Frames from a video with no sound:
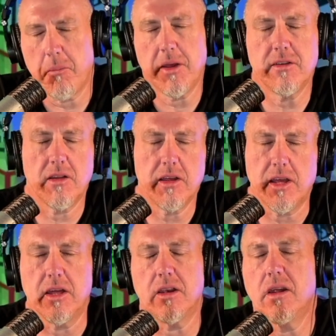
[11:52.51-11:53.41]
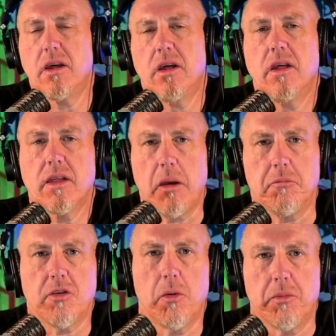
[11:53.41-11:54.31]
I mean, again,
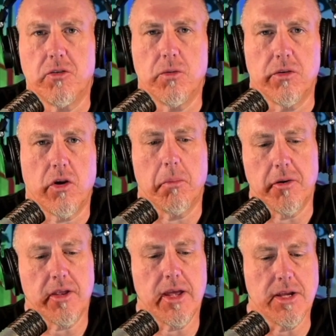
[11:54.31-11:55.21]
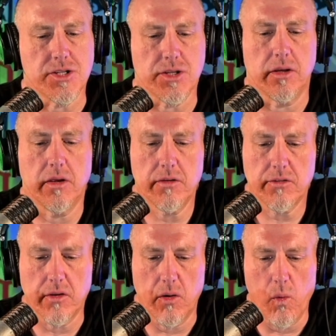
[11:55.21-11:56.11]
game's open to interpretation.
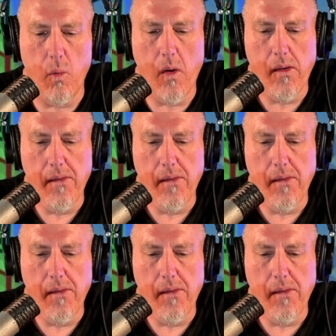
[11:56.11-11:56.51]
So,